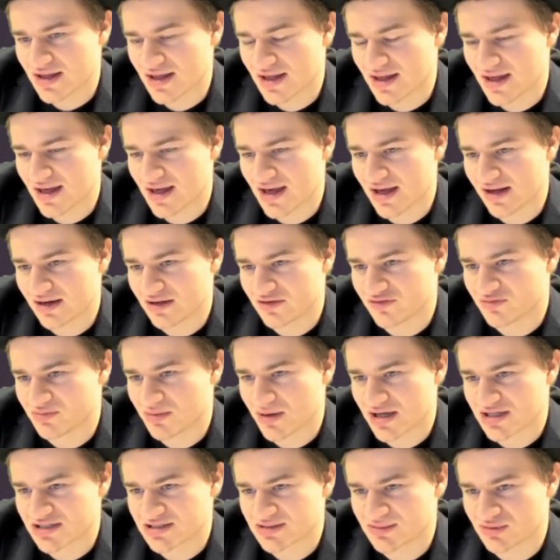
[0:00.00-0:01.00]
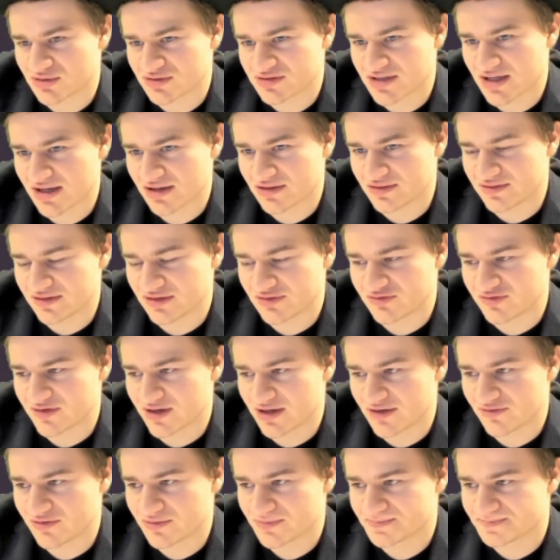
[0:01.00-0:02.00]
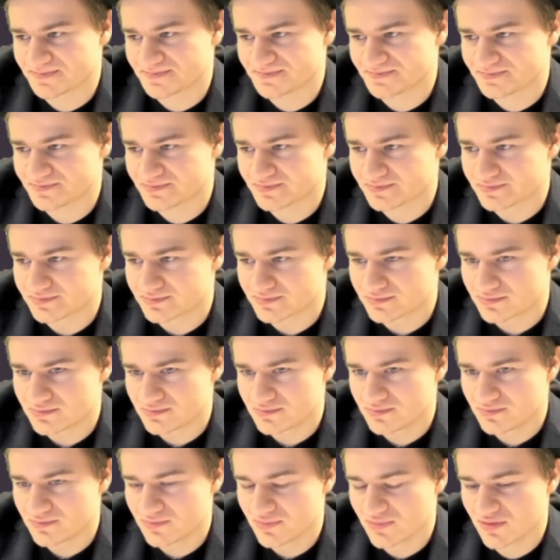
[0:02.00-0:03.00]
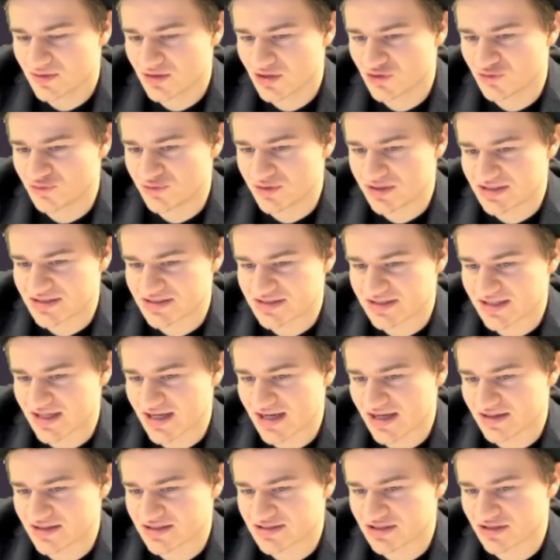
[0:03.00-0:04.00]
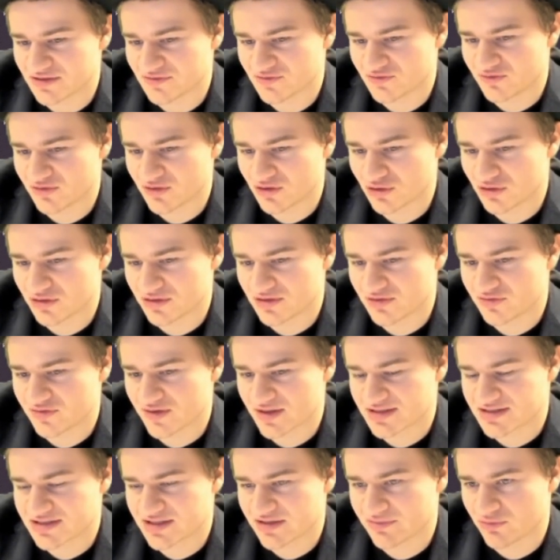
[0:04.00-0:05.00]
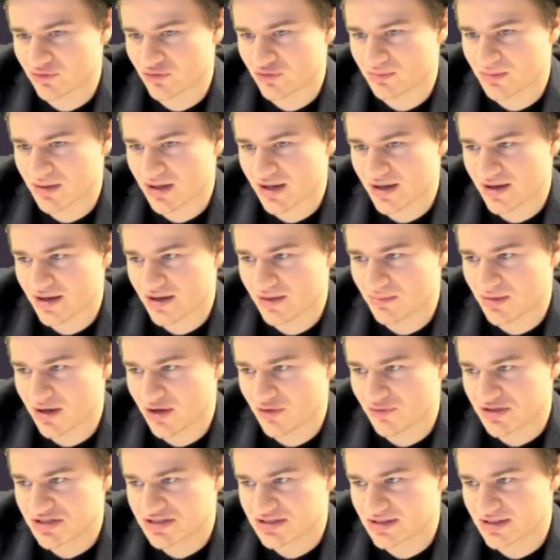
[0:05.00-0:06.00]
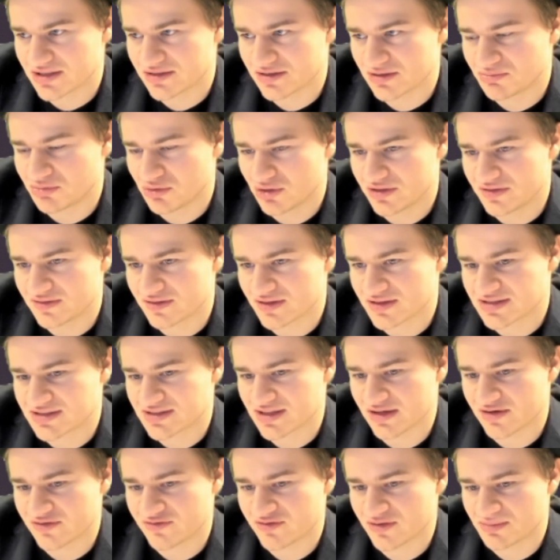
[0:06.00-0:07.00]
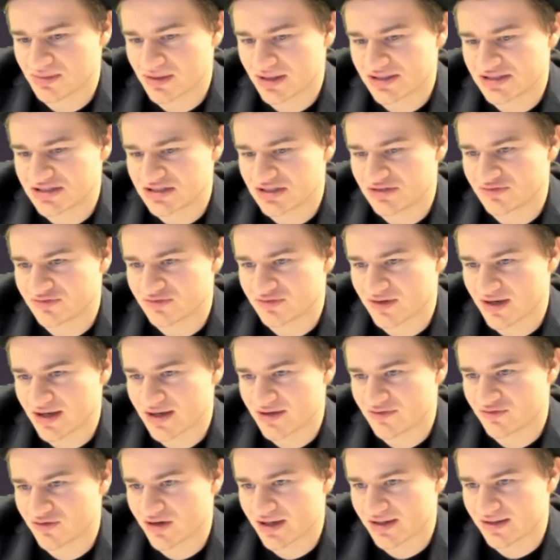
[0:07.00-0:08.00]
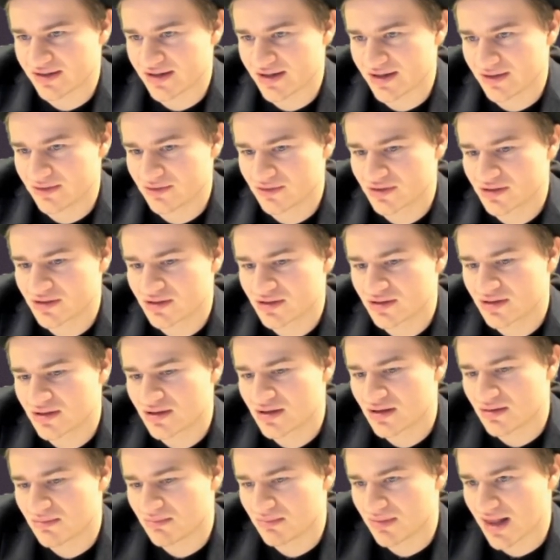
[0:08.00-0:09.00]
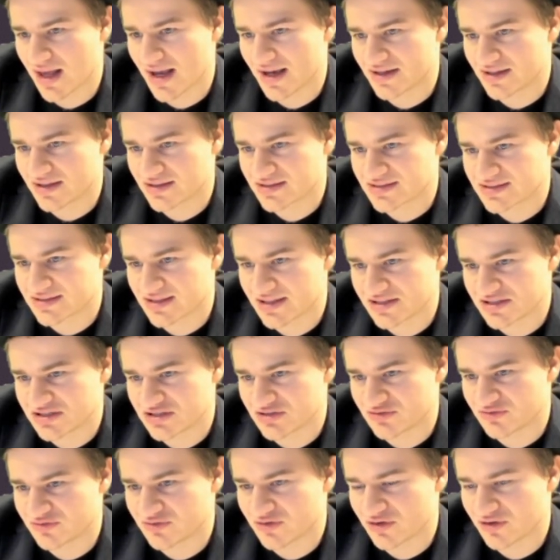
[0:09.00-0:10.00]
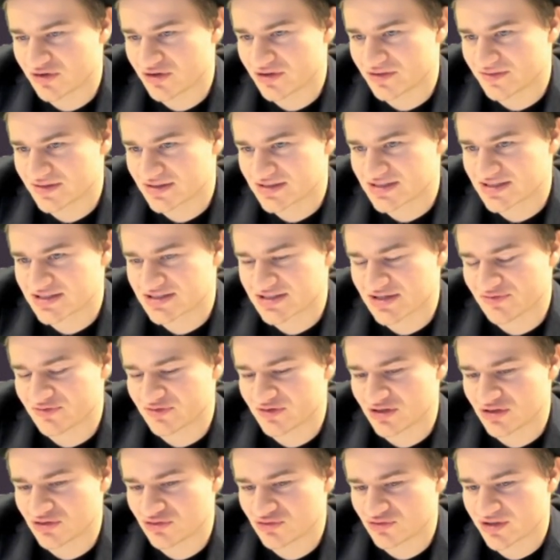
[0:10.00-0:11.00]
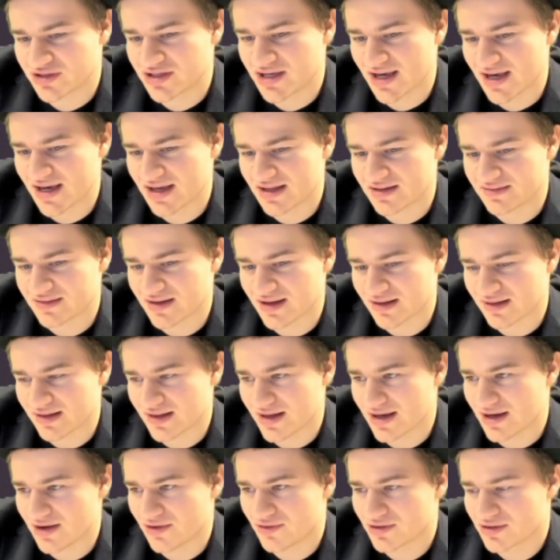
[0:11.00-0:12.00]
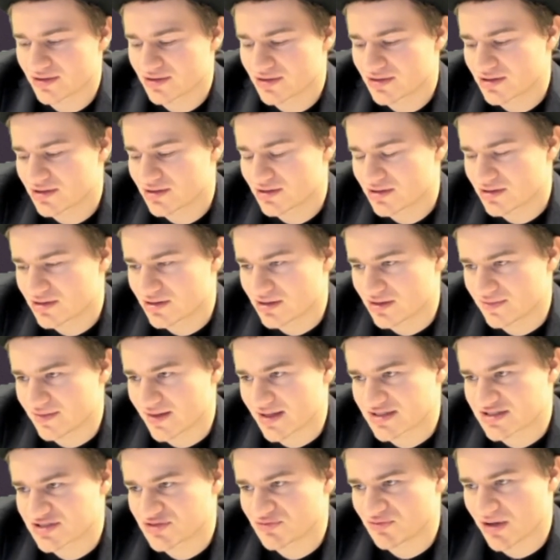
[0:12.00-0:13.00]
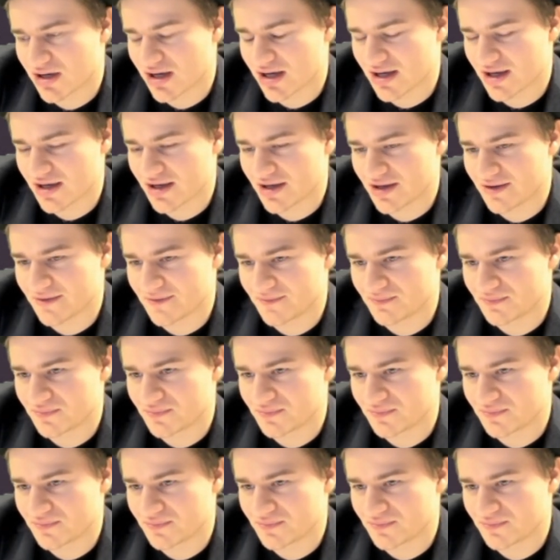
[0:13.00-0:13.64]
And if possible, take on d5. Queen c8 is a good defensive move by Wesley. And the point is that if I play g5 right now, black gets knight g4. And this is something you can't allow. And that's why